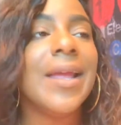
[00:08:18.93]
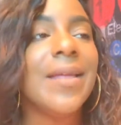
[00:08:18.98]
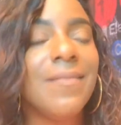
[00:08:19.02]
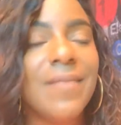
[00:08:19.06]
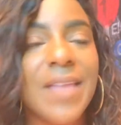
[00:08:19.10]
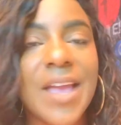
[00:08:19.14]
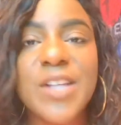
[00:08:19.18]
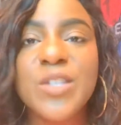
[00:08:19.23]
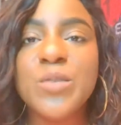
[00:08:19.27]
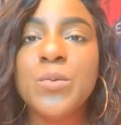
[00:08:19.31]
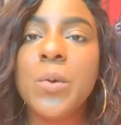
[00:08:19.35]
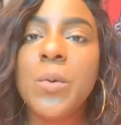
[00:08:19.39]
and
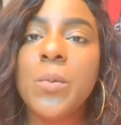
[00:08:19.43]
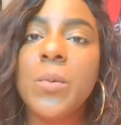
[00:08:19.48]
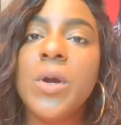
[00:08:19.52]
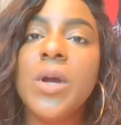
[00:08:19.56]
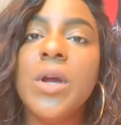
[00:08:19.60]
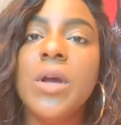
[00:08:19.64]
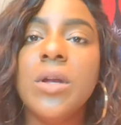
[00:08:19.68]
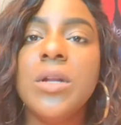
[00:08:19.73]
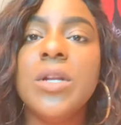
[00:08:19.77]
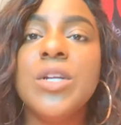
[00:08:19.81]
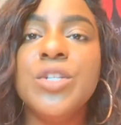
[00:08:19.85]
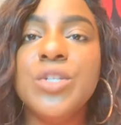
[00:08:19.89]
that's what we're
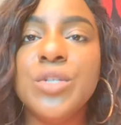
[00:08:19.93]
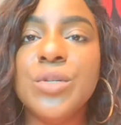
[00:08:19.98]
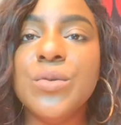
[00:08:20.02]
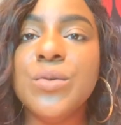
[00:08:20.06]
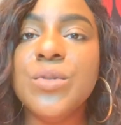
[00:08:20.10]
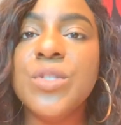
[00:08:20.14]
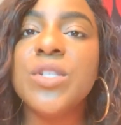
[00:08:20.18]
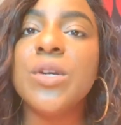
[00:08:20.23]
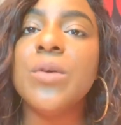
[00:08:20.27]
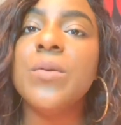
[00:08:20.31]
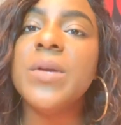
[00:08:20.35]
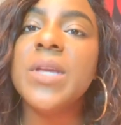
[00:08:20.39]
gonna do.
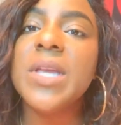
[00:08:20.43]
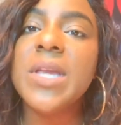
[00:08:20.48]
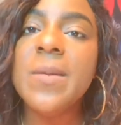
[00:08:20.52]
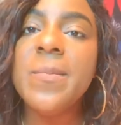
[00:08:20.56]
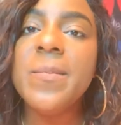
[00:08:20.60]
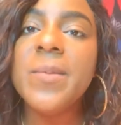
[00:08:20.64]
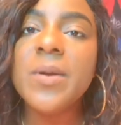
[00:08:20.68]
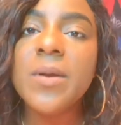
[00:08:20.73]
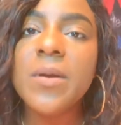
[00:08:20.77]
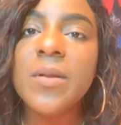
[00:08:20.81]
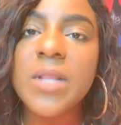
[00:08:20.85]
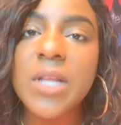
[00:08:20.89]
So
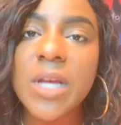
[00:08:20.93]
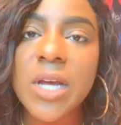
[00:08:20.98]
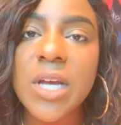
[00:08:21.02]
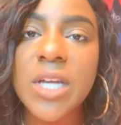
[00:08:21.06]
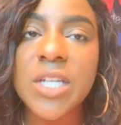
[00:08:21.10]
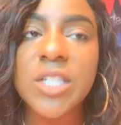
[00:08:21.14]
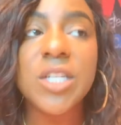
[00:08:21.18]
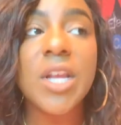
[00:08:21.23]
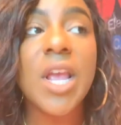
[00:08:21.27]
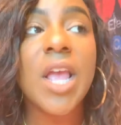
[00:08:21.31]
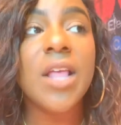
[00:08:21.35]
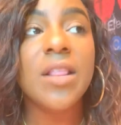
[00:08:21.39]
keep it on the
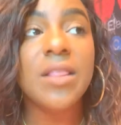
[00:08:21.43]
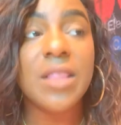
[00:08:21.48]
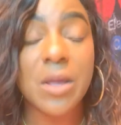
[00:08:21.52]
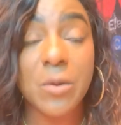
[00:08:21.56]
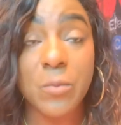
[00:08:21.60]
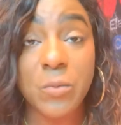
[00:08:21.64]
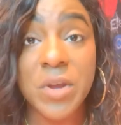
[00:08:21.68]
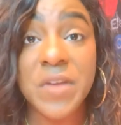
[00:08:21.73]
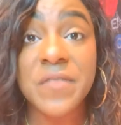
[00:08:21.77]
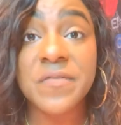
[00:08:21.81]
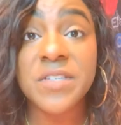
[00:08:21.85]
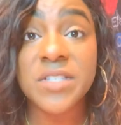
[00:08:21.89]
hush
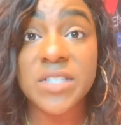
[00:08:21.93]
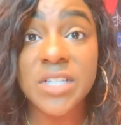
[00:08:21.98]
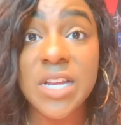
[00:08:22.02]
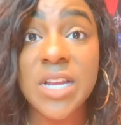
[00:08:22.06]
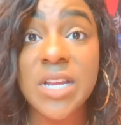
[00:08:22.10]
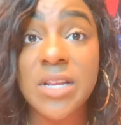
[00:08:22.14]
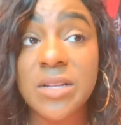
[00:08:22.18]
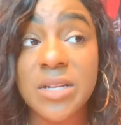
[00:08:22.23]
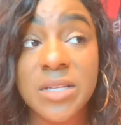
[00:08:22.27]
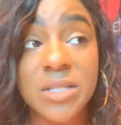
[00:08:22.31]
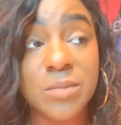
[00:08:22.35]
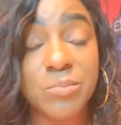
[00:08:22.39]
that we've
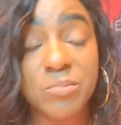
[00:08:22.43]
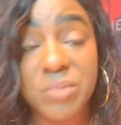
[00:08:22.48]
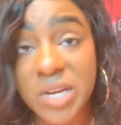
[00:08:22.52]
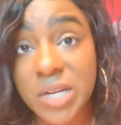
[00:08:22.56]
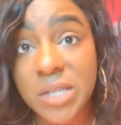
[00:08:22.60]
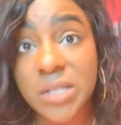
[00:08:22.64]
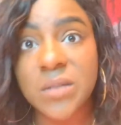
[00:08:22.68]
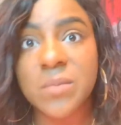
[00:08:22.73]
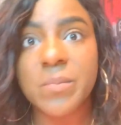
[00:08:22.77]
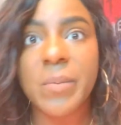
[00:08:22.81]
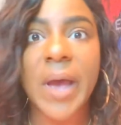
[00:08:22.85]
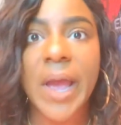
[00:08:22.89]
seen this
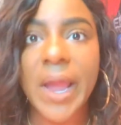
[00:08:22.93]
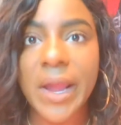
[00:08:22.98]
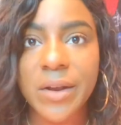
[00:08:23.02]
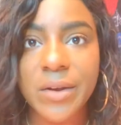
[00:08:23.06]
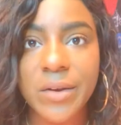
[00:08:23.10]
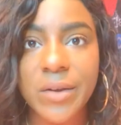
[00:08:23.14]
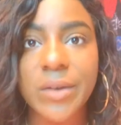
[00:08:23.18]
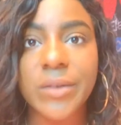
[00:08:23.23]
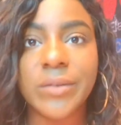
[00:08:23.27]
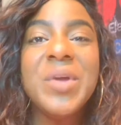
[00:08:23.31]
big spider.